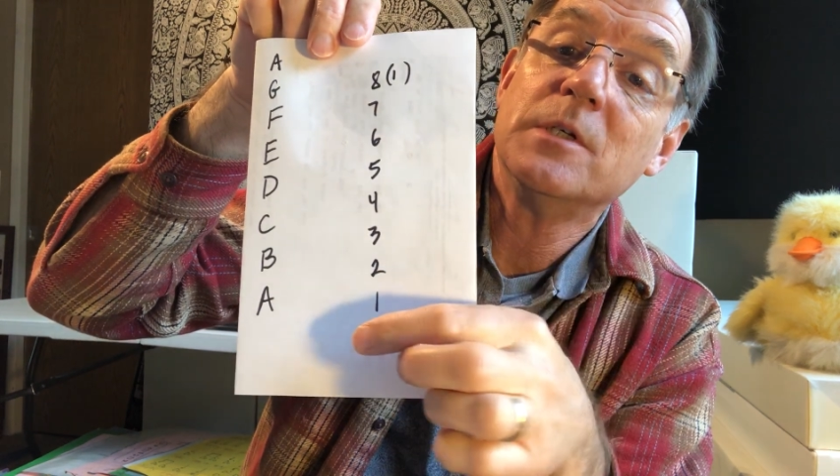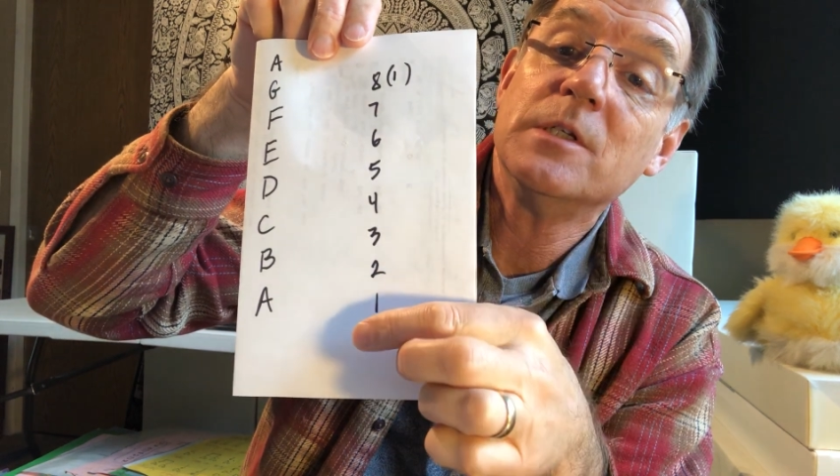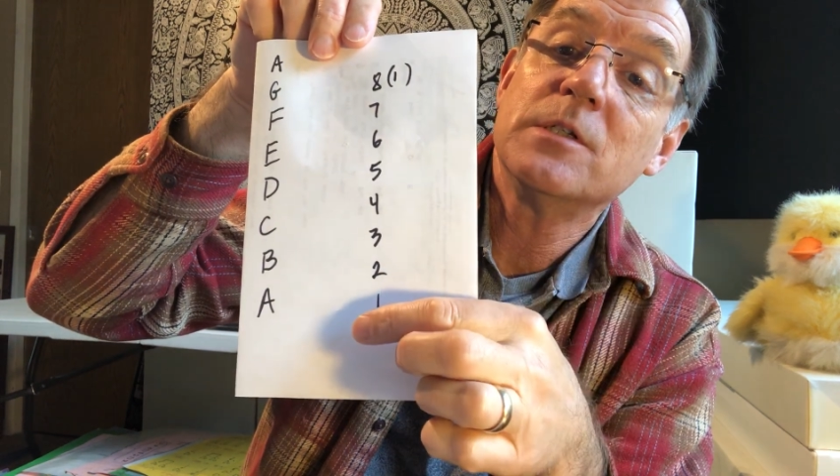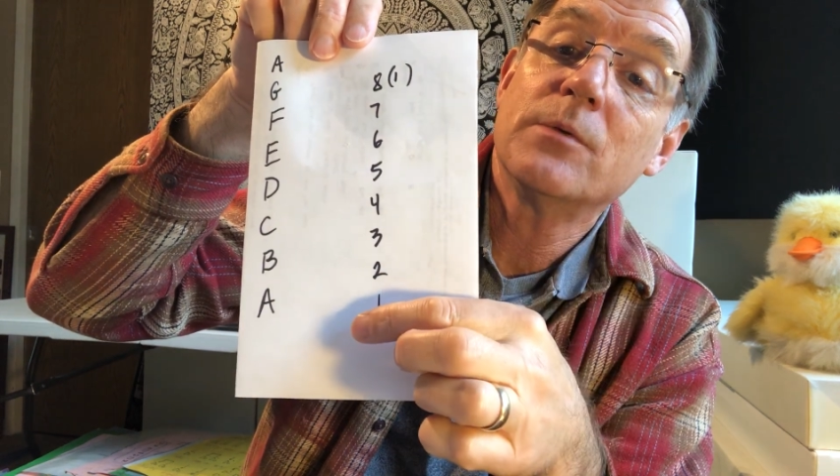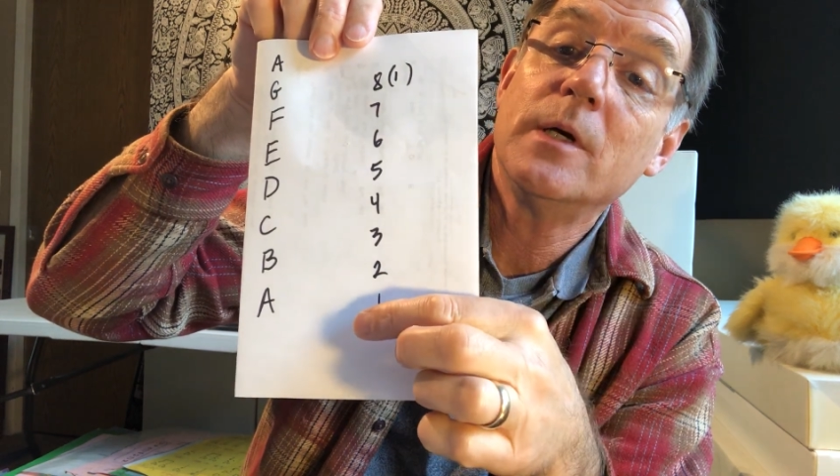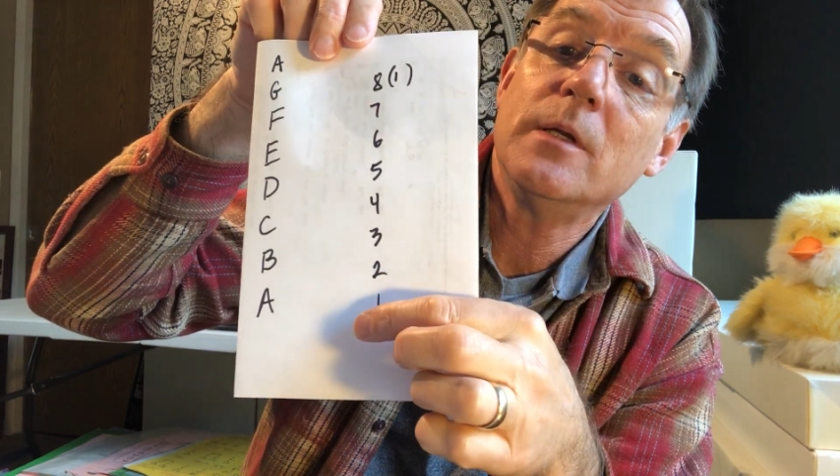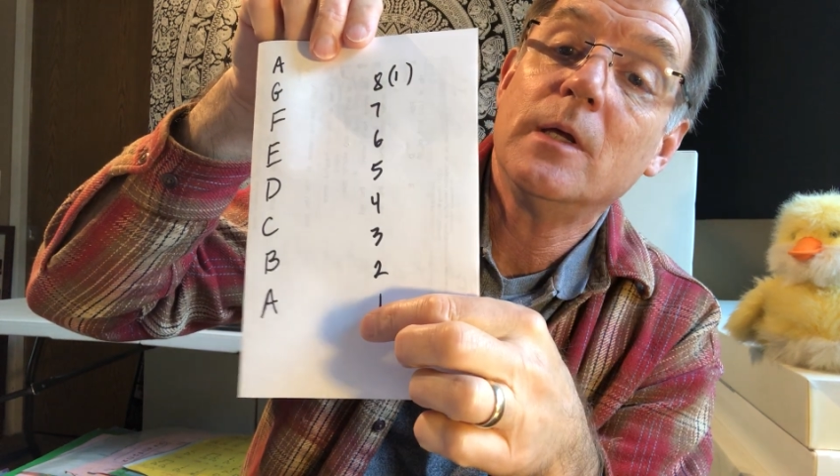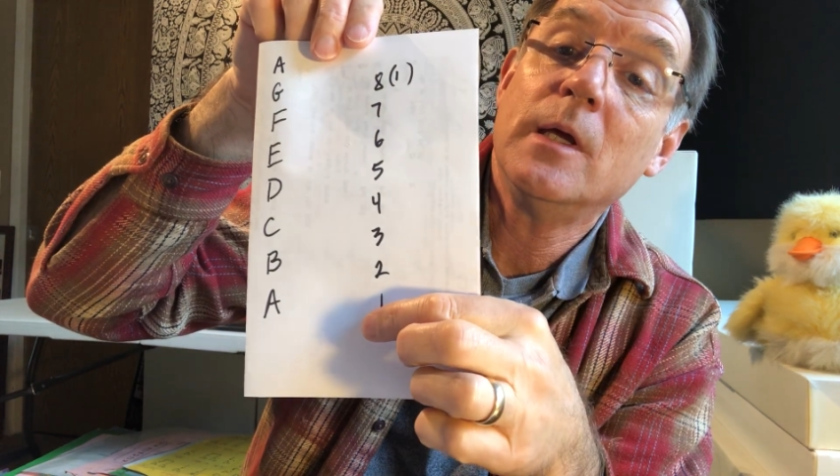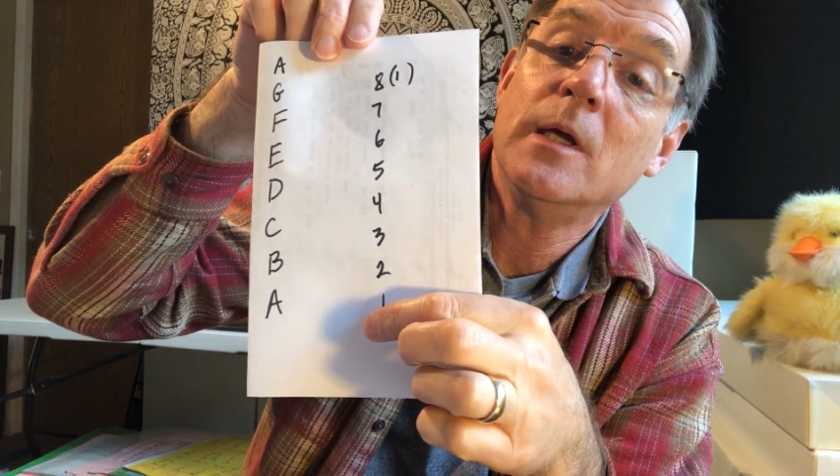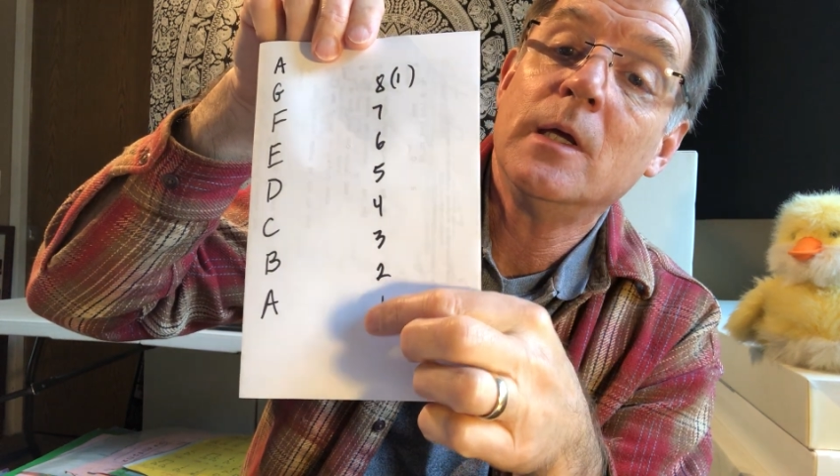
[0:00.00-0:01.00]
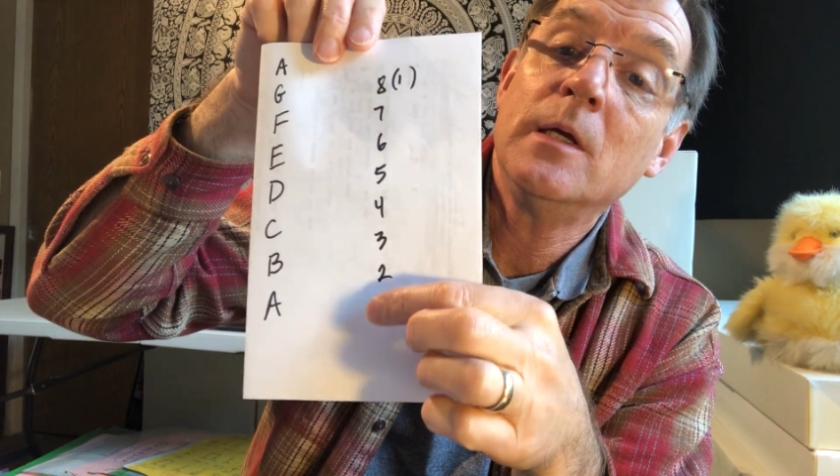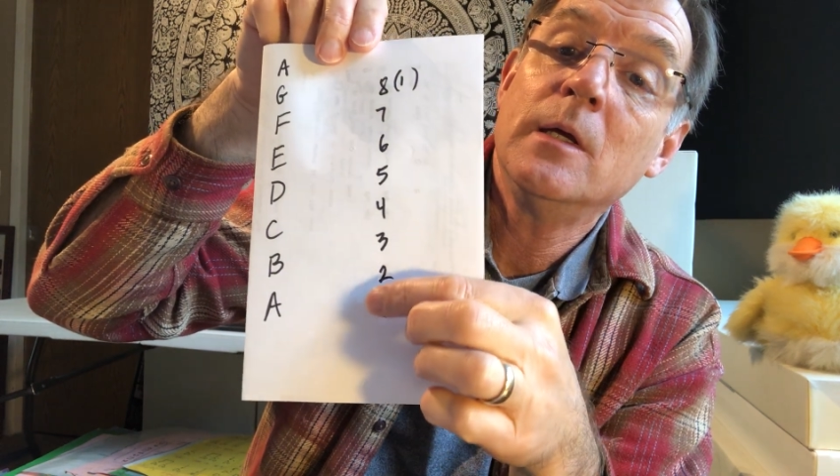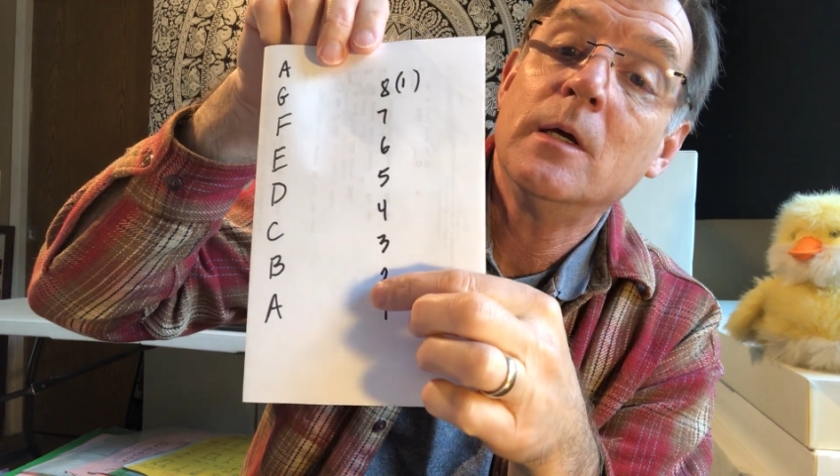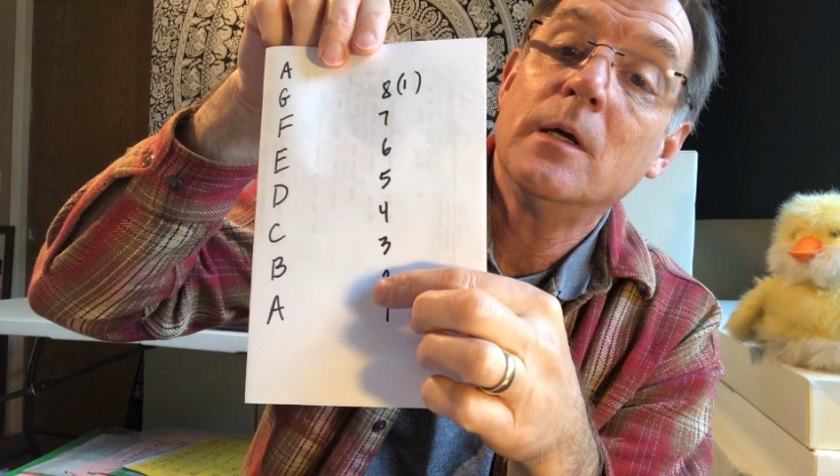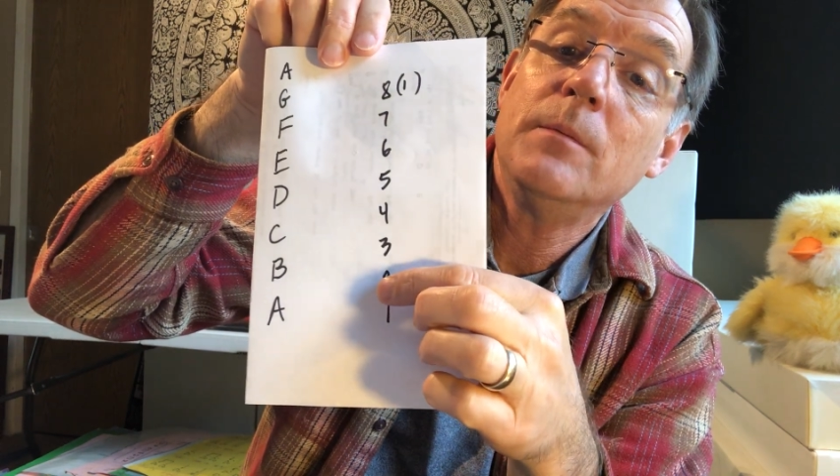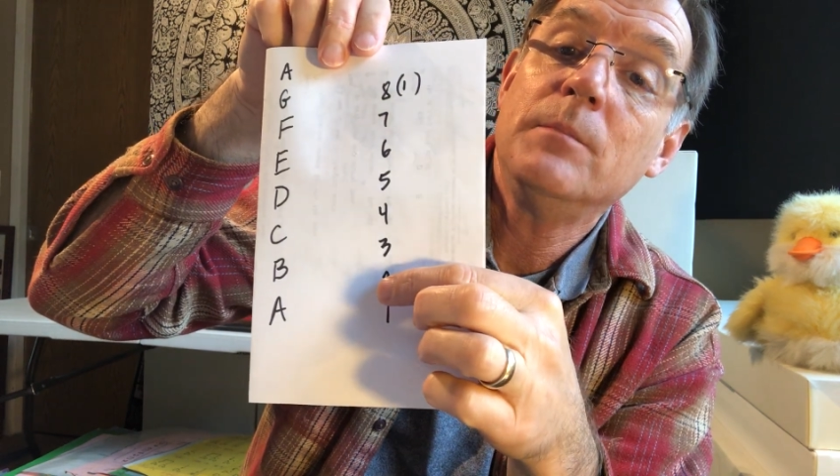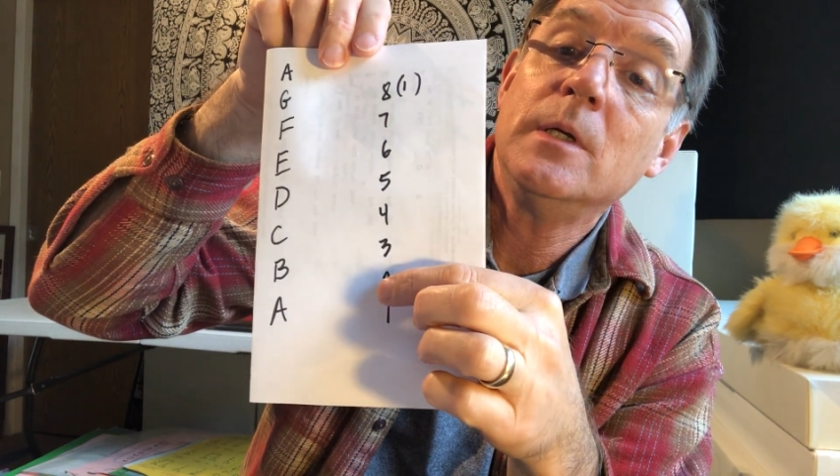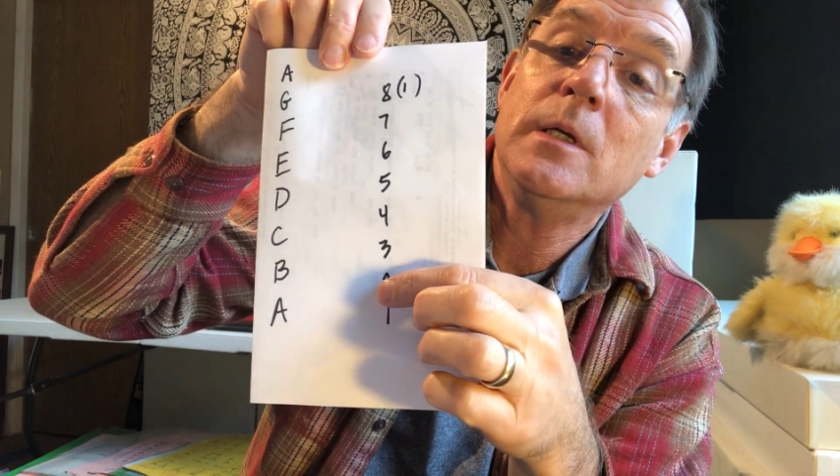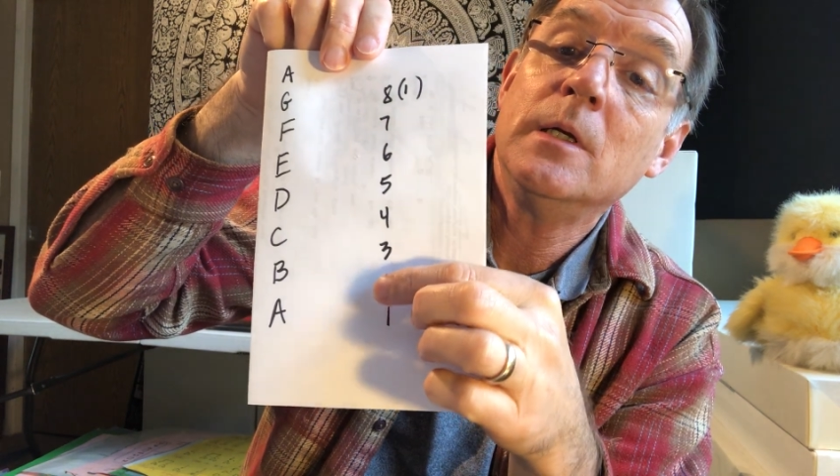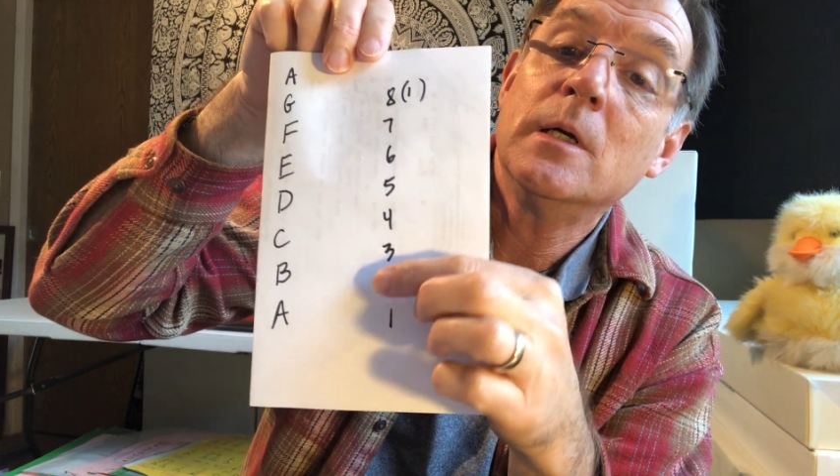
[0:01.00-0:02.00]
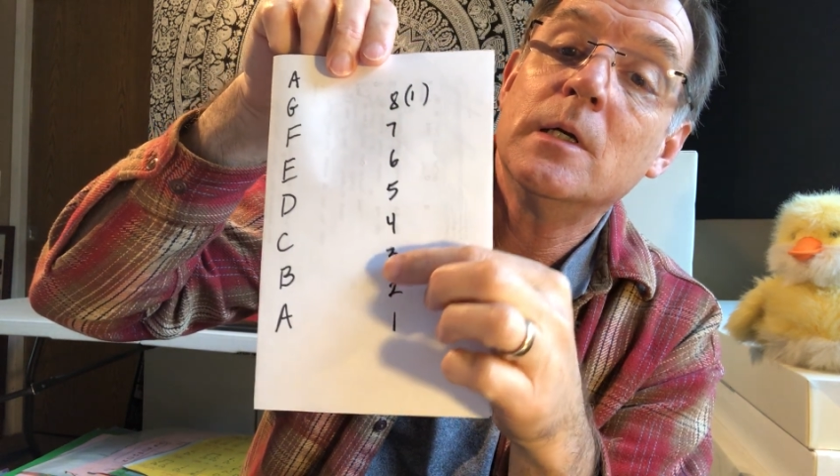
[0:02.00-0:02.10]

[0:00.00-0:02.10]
be easy, right? A, B,